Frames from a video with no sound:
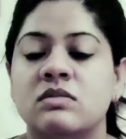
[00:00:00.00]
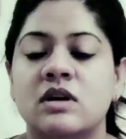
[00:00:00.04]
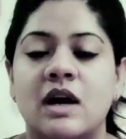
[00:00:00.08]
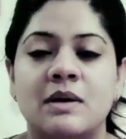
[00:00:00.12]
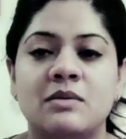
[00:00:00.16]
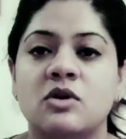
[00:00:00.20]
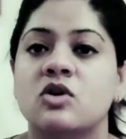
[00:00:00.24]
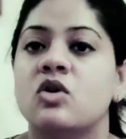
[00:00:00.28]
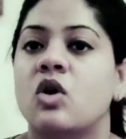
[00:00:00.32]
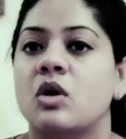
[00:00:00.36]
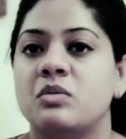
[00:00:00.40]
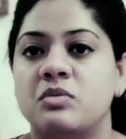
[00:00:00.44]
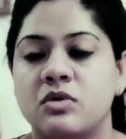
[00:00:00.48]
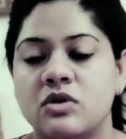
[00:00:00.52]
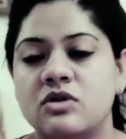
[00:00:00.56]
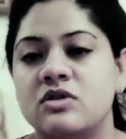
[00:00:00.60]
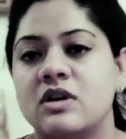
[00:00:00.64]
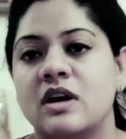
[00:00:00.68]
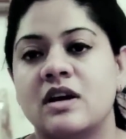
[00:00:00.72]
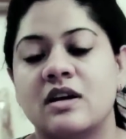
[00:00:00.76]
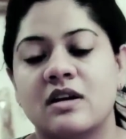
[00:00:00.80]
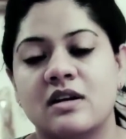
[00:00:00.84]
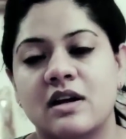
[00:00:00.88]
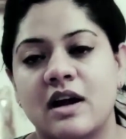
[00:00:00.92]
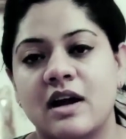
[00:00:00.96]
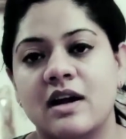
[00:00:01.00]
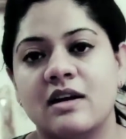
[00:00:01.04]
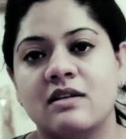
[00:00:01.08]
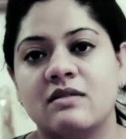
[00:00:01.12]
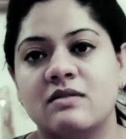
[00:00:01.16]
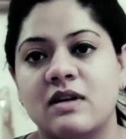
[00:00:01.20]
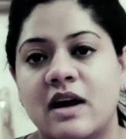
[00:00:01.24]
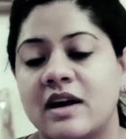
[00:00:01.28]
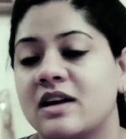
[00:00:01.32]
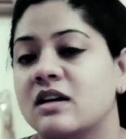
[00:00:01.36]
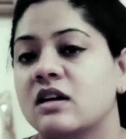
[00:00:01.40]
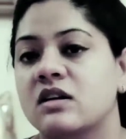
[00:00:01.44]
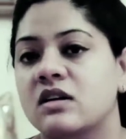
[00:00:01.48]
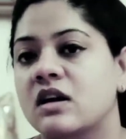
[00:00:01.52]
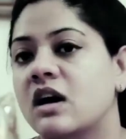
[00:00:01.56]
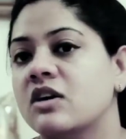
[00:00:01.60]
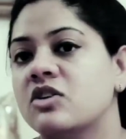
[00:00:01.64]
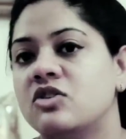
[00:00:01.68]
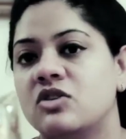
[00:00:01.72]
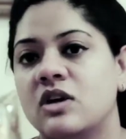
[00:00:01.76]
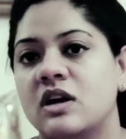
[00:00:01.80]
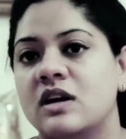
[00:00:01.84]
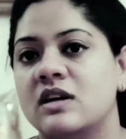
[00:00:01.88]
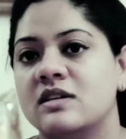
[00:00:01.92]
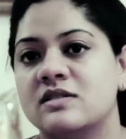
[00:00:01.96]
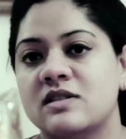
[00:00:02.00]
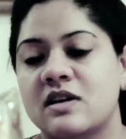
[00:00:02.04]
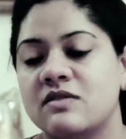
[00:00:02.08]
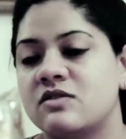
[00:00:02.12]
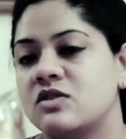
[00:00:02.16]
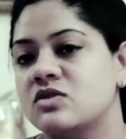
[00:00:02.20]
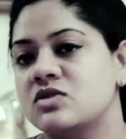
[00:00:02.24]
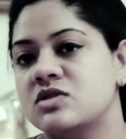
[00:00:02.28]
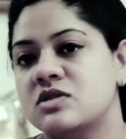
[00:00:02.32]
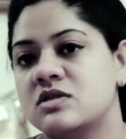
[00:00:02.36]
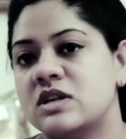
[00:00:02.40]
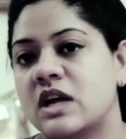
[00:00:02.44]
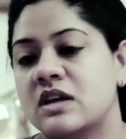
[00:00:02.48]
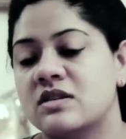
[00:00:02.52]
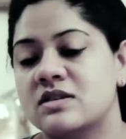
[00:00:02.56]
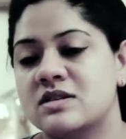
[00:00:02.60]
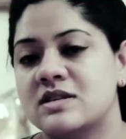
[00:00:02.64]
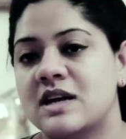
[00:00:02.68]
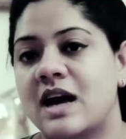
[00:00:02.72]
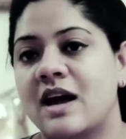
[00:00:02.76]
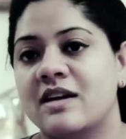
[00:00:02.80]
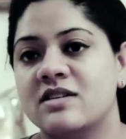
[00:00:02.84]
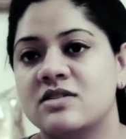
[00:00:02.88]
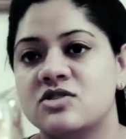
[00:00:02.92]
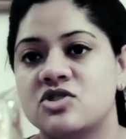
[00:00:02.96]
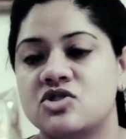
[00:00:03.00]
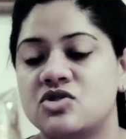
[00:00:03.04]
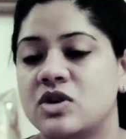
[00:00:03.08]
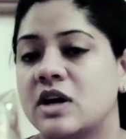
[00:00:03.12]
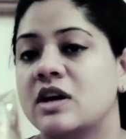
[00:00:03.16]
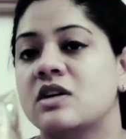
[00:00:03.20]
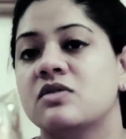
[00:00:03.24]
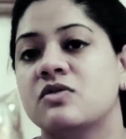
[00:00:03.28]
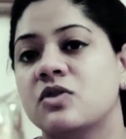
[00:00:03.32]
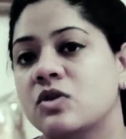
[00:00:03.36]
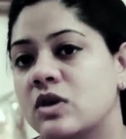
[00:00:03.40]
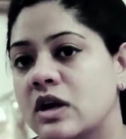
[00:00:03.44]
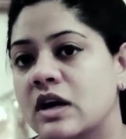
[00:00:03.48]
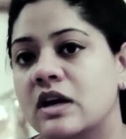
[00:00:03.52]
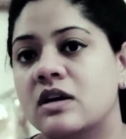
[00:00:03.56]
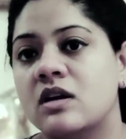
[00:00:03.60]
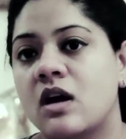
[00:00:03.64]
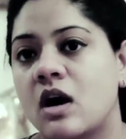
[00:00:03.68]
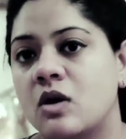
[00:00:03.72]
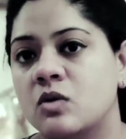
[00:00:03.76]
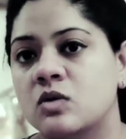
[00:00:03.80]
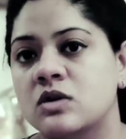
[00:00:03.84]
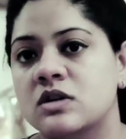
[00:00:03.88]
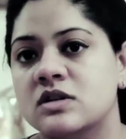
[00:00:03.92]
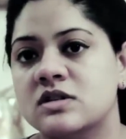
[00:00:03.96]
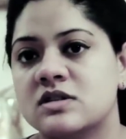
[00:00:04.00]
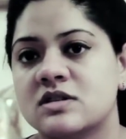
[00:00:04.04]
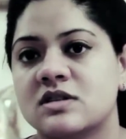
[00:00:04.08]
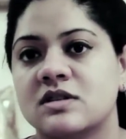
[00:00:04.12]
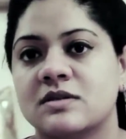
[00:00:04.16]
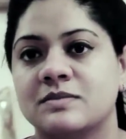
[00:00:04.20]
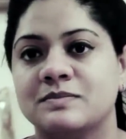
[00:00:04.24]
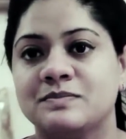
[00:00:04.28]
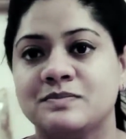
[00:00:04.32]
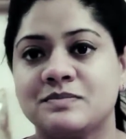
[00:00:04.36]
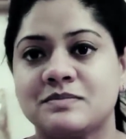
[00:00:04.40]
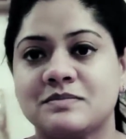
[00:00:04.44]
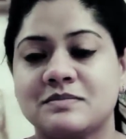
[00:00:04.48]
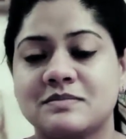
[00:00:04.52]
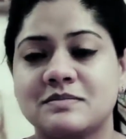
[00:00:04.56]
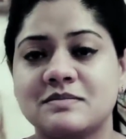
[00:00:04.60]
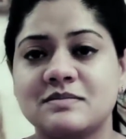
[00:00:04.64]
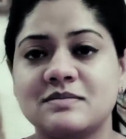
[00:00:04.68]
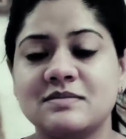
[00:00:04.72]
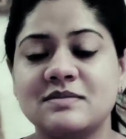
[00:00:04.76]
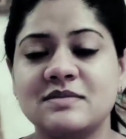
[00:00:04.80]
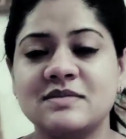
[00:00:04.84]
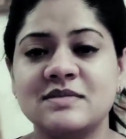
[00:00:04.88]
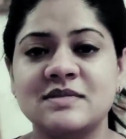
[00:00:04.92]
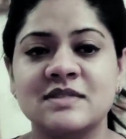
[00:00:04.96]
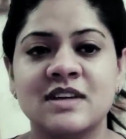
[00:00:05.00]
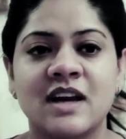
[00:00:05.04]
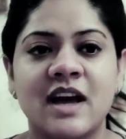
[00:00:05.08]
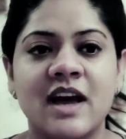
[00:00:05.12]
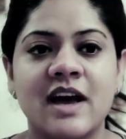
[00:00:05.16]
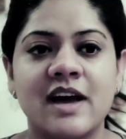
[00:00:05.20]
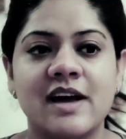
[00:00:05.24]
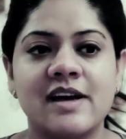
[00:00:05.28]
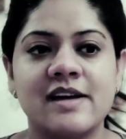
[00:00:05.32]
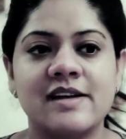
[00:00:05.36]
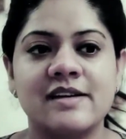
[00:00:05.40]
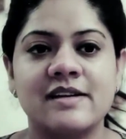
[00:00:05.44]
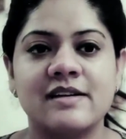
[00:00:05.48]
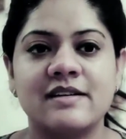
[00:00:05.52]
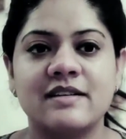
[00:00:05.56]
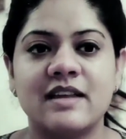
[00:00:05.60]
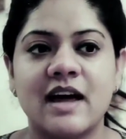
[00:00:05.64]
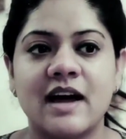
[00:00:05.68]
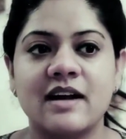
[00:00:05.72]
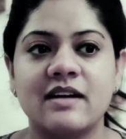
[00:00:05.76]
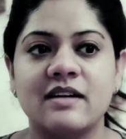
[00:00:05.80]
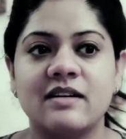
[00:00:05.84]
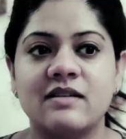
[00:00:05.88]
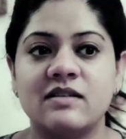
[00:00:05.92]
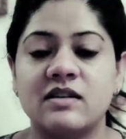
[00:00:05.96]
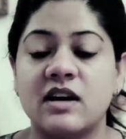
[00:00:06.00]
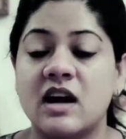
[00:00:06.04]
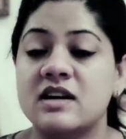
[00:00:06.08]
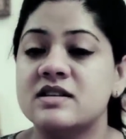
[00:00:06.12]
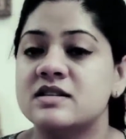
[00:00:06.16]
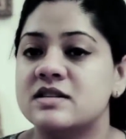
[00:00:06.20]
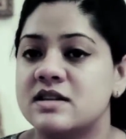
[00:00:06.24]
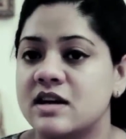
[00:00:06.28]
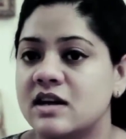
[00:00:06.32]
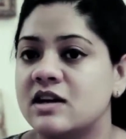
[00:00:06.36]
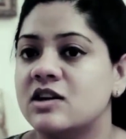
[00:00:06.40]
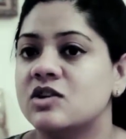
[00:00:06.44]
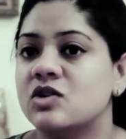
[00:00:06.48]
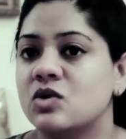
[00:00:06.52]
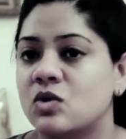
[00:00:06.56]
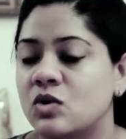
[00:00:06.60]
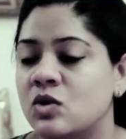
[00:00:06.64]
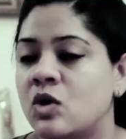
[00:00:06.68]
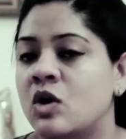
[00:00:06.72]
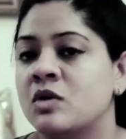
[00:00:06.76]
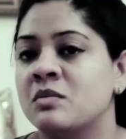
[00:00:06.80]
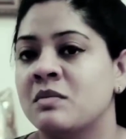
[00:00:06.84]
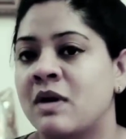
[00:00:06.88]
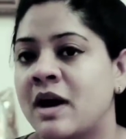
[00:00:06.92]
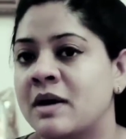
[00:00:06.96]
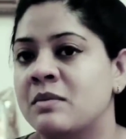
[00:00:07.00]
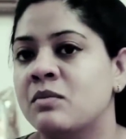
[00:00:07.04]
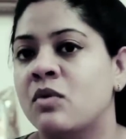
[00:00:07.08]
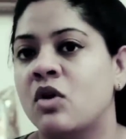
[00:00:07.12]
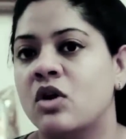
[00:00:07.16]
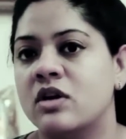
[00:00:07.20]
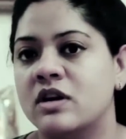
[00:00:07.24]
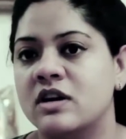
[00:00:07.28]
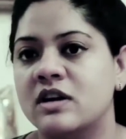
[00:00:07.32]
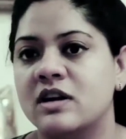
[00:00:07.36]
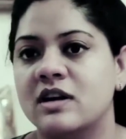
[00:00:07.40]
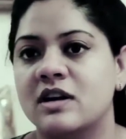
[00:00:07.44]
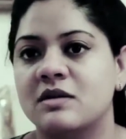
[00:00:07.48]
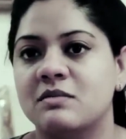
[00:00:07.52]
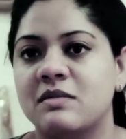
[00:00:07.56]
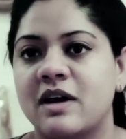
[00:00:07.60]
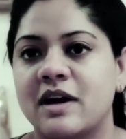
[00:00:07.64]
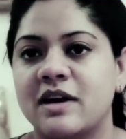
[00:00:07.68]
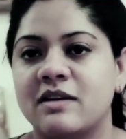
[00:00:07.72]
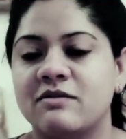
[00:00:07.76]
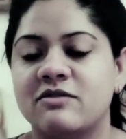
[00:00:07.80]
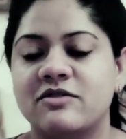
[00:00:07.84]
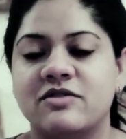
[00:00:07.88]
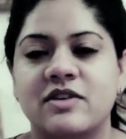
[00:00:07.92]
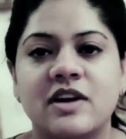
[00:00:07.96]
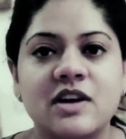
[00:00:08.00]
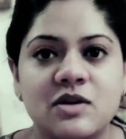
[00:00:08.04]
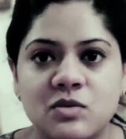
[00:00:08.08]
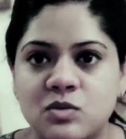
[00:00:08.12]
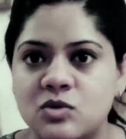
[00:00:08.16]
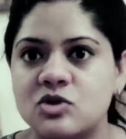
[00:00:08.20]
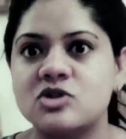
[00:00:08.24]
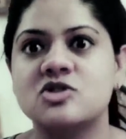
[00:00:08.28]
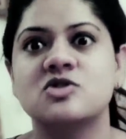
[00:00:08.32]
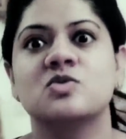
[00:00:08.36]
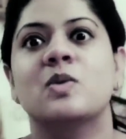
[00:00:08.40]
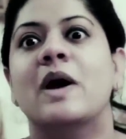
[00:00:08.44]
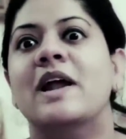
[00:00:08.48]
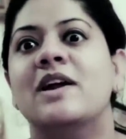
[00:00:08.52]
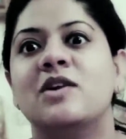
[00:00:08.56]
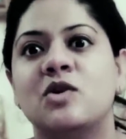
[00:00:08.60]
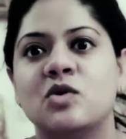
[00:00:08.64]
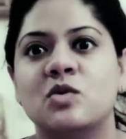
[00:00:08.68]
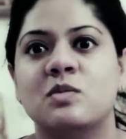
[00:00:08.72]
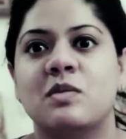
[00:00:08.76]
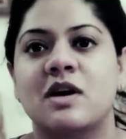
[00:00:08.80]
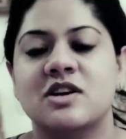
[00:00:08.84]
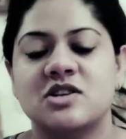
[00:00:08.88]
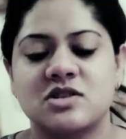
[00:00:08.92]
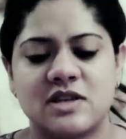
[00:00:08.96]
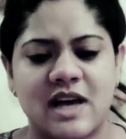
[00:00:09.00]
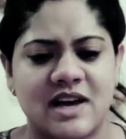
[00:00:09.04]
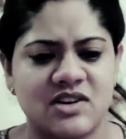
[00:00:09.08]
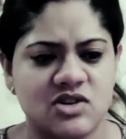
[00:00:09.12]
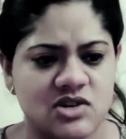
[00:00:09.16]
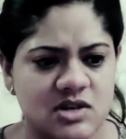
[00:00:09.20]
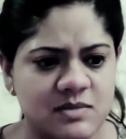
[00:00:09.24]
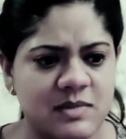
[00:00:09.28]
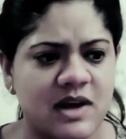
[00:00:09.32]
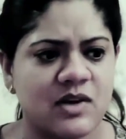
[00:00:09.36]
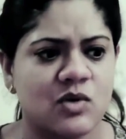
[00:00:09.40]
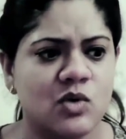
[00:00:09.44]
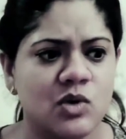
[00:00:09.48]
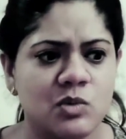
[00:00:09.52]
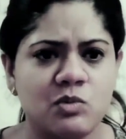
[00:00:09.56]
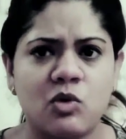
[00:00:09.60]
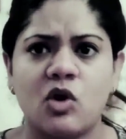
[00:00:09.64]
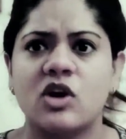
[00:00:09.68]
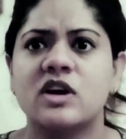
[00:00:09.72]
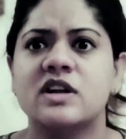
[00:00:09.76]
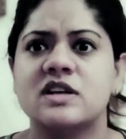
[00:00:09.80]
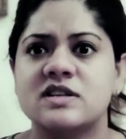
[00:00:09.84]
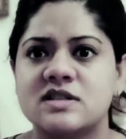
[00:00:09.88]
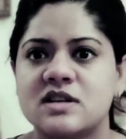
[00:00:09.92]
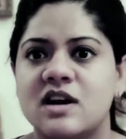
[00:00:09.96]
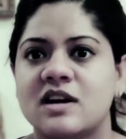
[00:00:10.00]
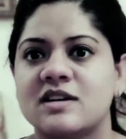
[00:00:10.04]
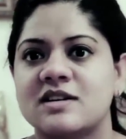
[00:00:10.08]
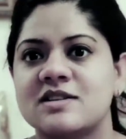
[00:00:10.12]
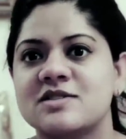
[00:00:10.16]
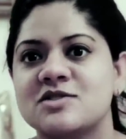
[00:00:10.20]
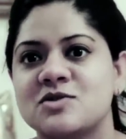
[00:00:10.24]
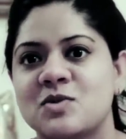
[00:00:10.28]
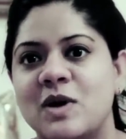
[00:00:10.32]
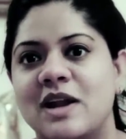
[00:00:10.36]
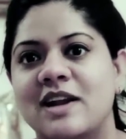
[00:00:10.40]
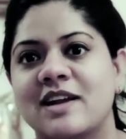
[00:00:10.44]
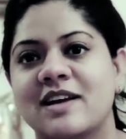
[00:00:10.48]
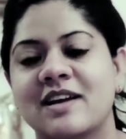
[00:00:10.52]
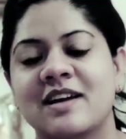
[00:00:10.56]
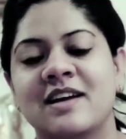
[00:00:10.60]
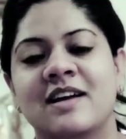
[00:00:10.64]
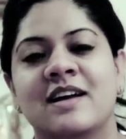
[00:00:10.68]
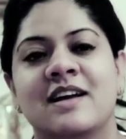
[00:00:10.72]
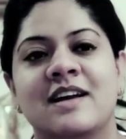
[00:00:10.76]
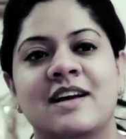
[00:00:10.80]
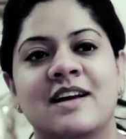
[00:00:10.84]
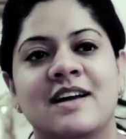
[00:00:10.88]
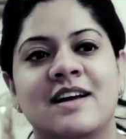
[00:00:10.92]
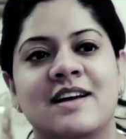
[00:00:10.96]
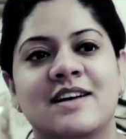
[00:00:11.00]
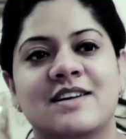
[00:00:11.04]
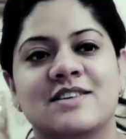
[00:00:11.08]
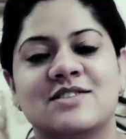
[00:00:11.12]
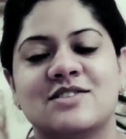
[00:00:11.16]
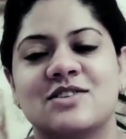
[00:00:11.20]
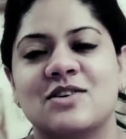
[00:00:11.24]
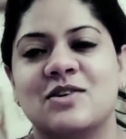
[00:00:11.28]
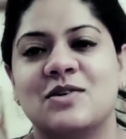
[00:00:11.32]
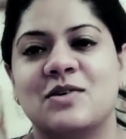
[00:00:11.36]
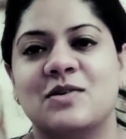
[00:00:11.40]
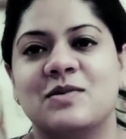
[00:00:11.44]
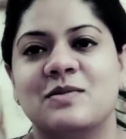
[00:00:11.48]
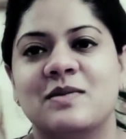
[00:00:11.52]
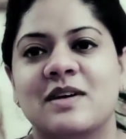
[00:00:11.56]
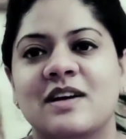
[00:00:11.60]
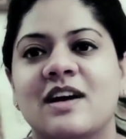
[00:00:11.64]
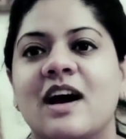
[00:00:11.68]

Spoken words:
I'm a corporate trainer. I conduct trainings. I have to stand straight for 8 hours, and that does take a toll on my body, and my feet would swell too much. Actually, my whole body started swelling. So